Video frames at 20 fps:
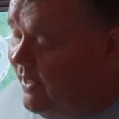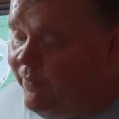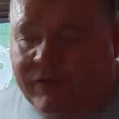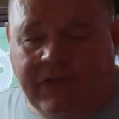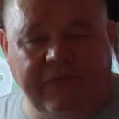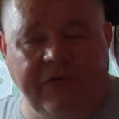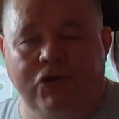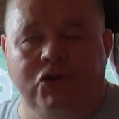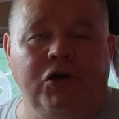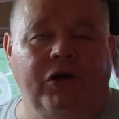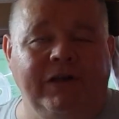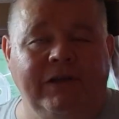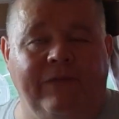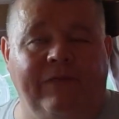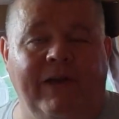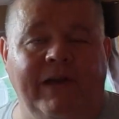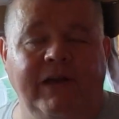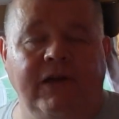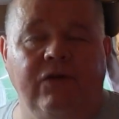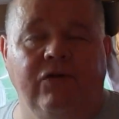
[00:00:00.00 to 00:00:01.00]
If you've enjoyed the
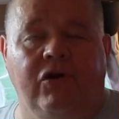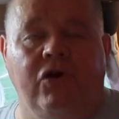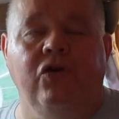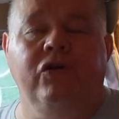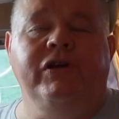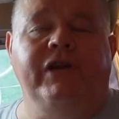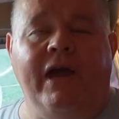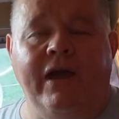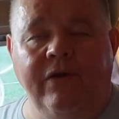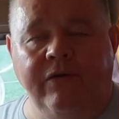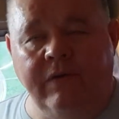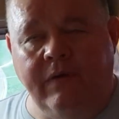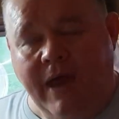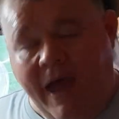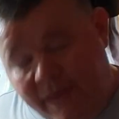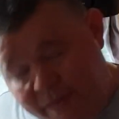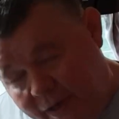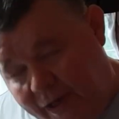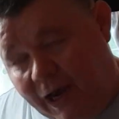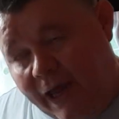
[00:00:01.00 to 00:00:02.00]
video, go down,
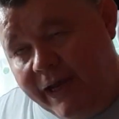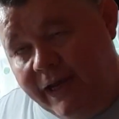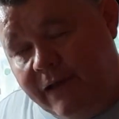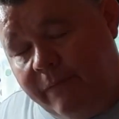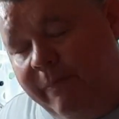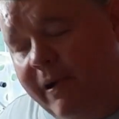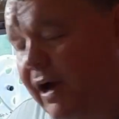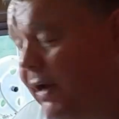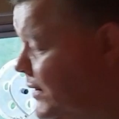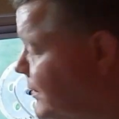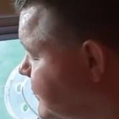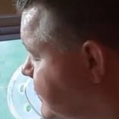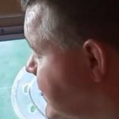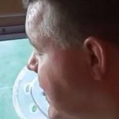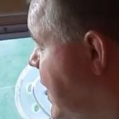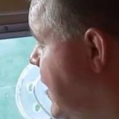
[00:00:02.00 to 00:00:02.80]
hit the like button,